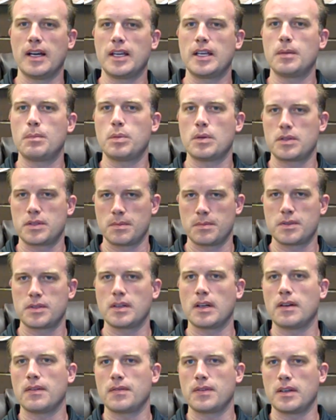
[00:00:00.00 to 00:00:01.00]
he puts
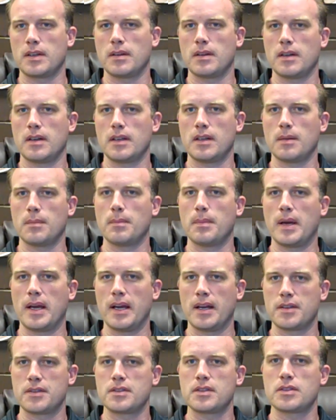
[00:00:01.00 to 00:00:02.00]
himself in a
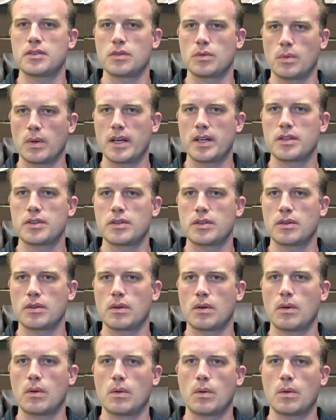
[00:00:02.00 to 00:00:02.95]
bad situation,